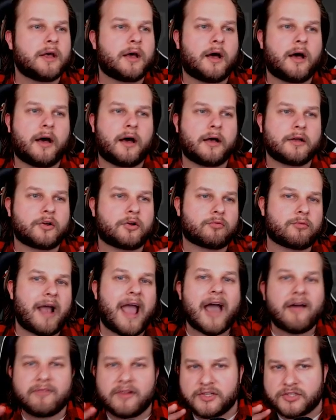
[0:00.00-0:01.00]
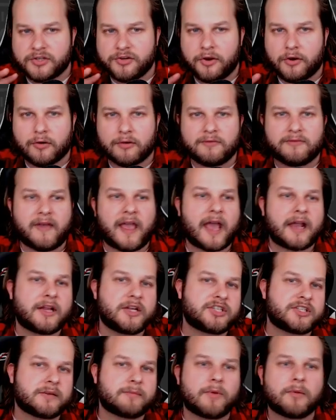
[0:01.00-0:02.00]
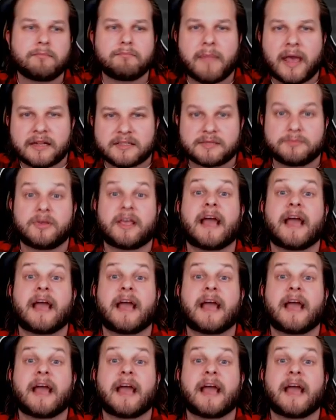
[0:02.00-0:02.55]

uh, gravity to your advantage and momentum.